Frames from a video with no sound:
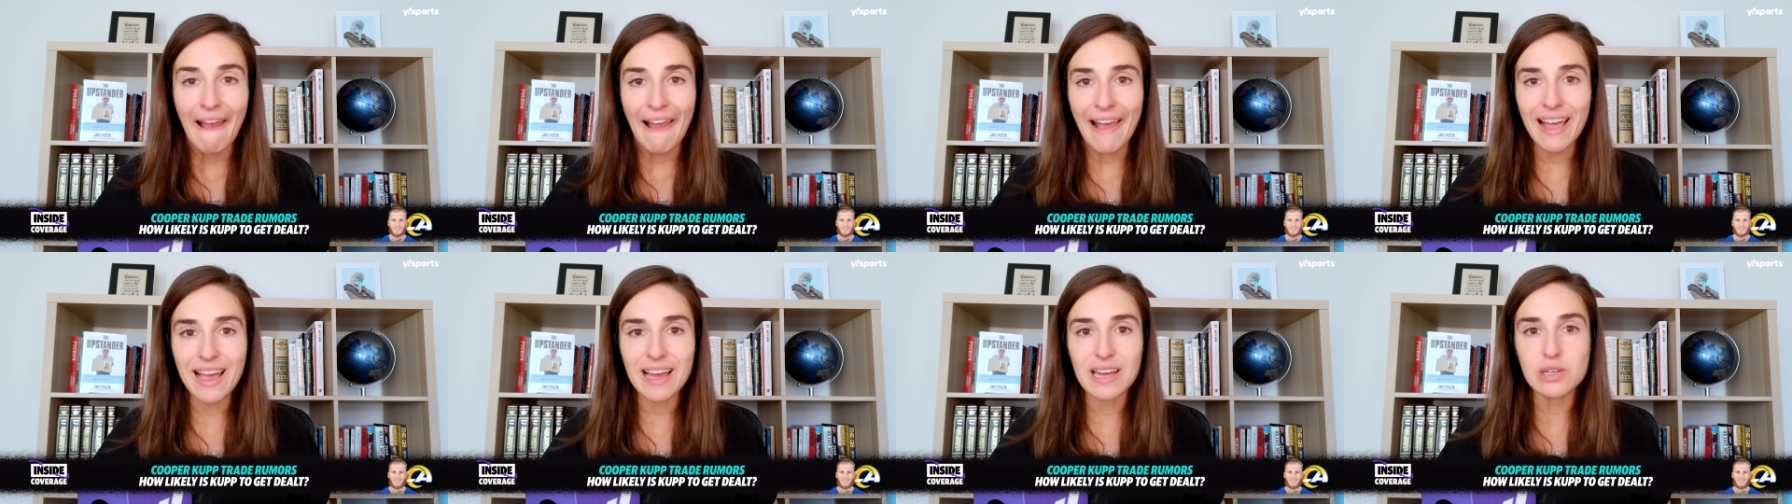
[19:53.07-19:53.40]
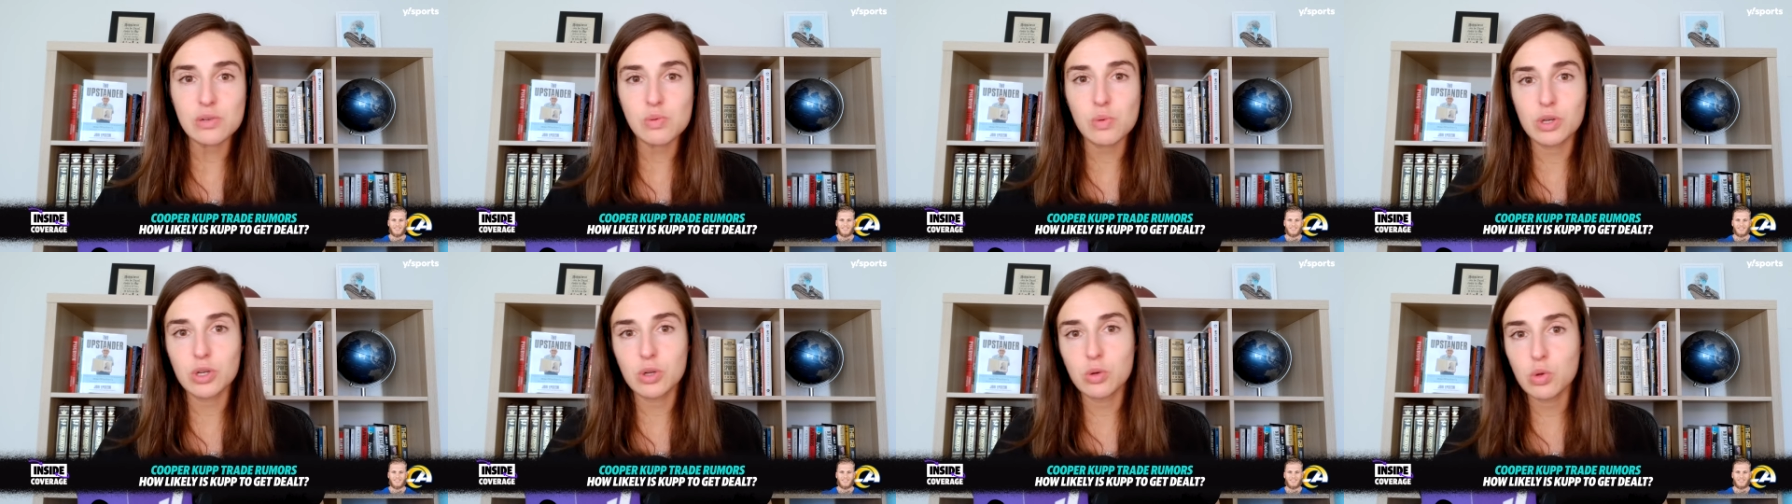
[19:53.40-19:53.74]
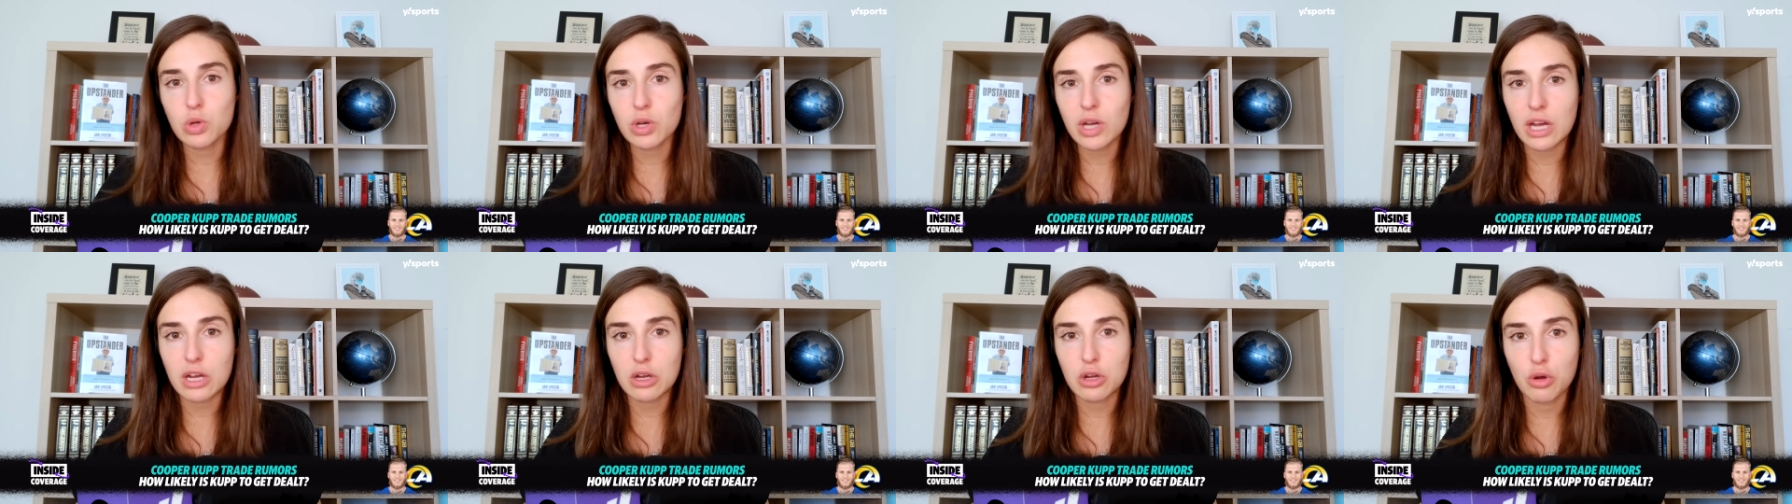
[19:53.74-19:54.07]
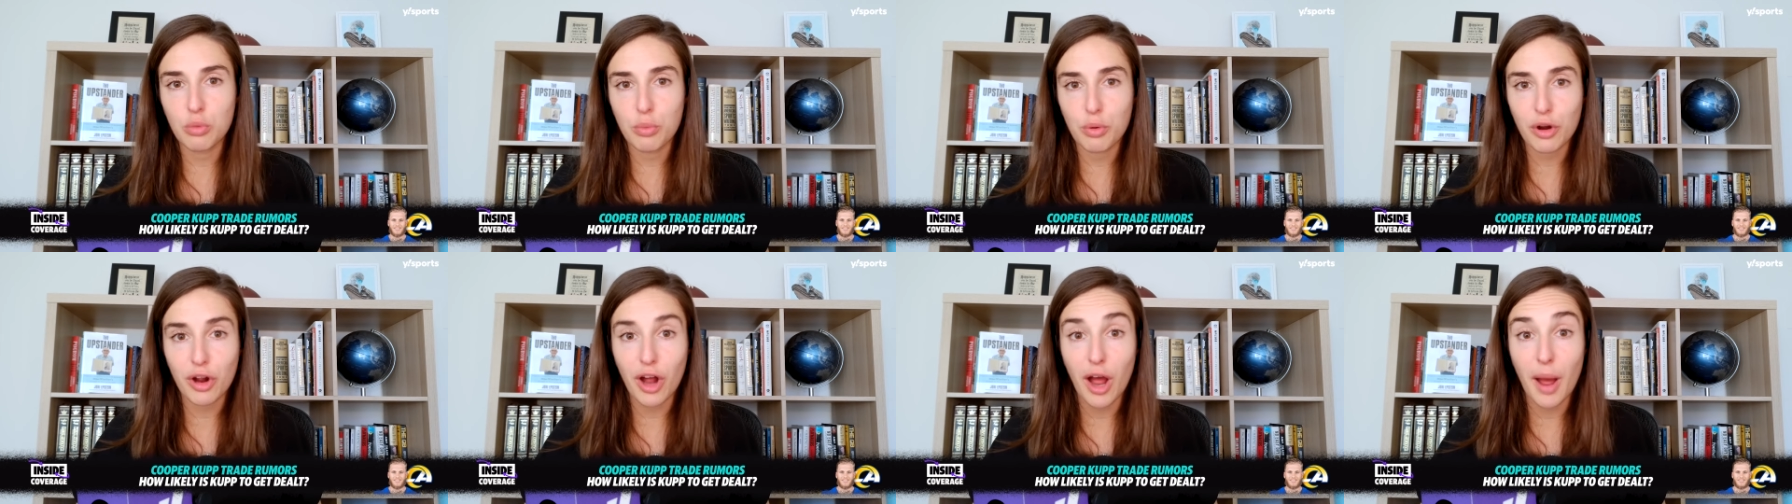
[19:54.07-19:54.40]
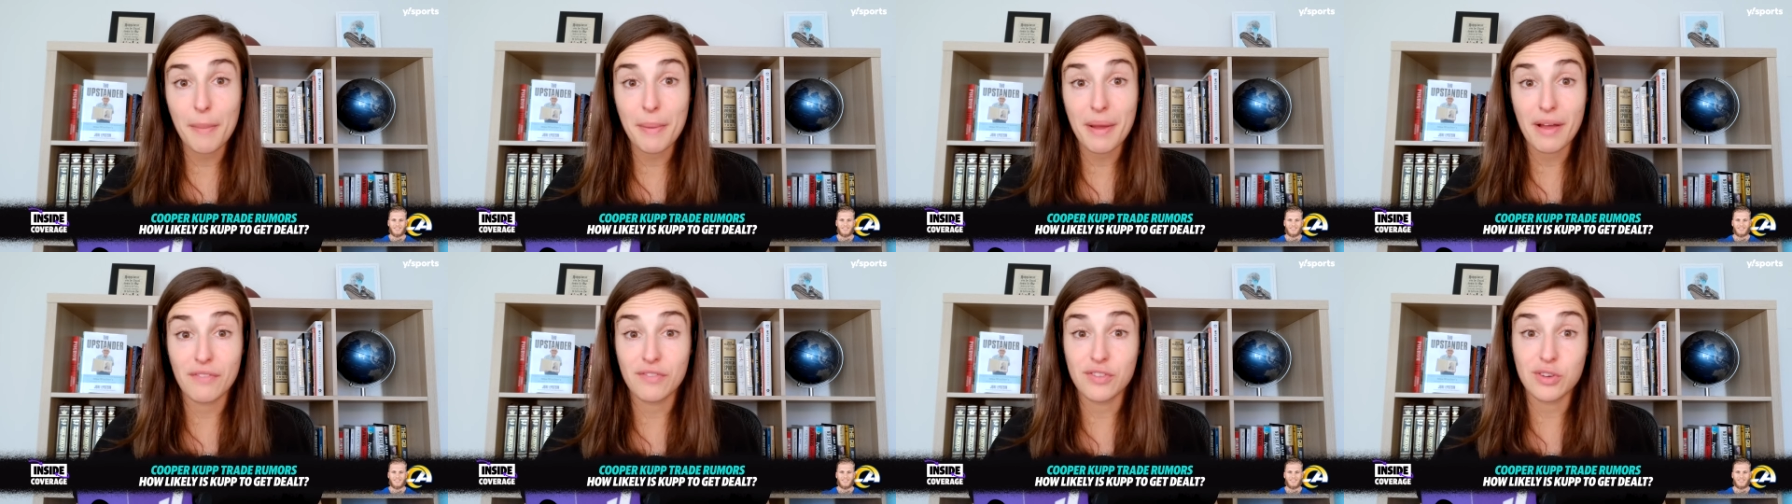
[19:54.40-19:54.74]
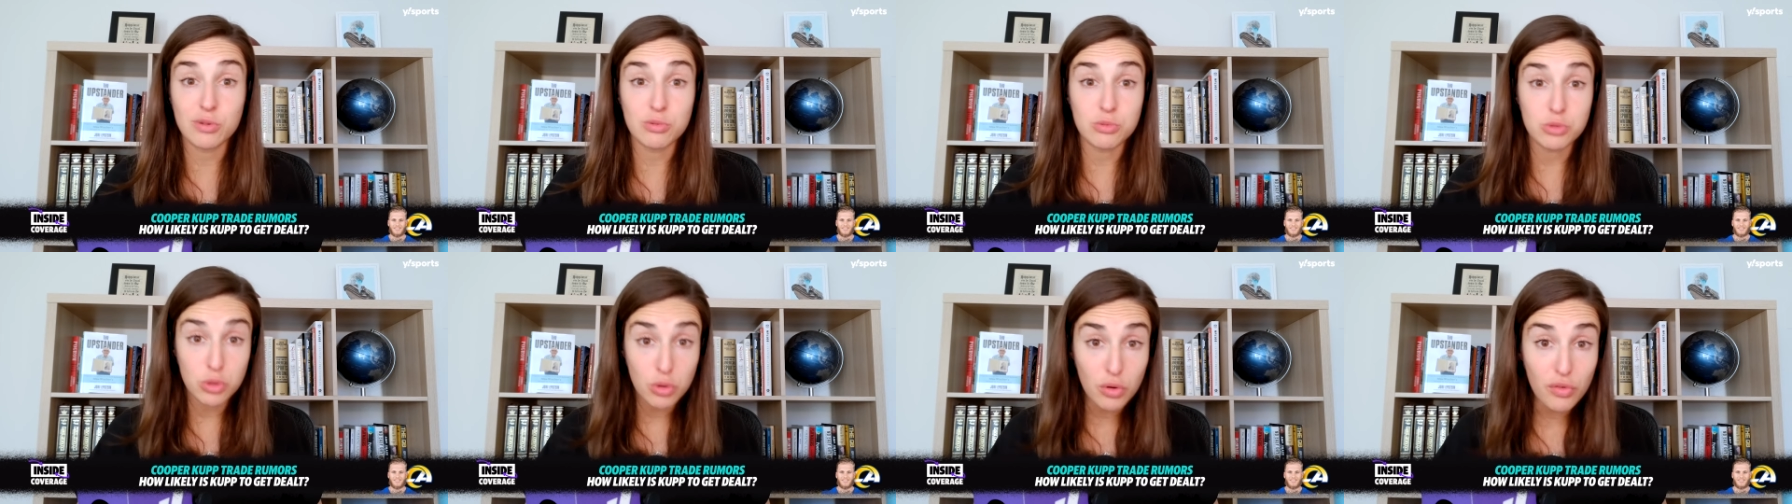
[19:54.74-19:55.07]
And when you look at Cooper Kupp, if
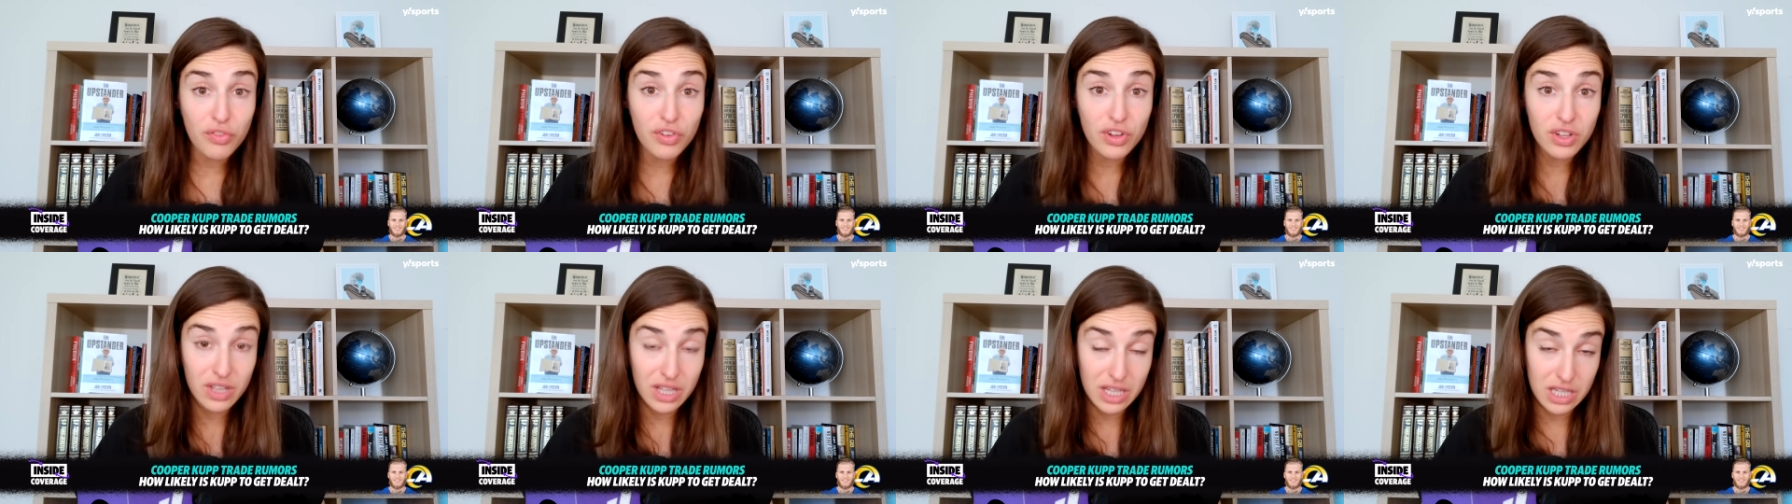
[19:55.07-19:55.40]
you do feel